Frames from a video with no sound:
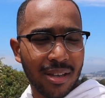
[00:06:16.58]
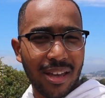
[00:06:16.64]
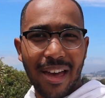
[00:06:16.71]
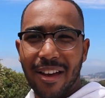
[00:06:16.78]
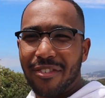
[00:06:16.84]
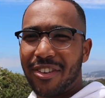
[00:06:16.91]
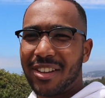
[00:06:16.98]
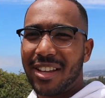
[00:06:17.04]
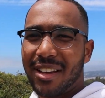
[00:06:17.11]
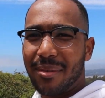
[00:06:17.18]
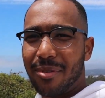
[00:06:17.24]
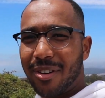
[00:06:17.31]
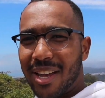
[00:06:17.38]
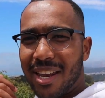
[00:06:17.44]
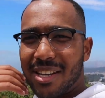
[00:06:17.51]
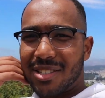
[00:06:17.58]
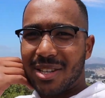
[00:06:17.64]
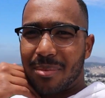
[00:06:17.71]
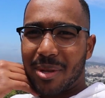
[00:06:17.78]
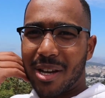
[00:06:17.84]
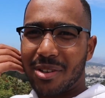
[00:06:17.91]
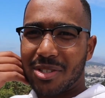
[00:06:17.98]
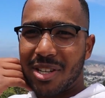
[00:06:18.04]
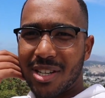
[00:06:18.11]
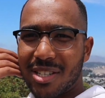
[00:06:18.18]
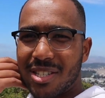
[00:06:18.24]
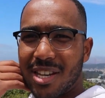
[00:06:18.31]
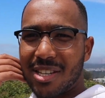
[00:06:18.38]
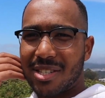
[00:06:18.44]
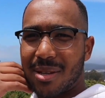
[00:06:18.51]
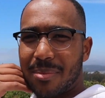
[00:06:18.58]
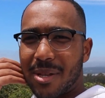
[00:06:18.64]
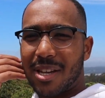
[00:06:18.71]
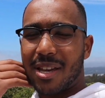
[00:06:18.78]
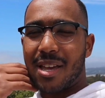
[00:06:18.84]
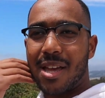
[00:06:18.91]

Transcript: yeah, I feel like I'm forgetting something. I was gonna say something.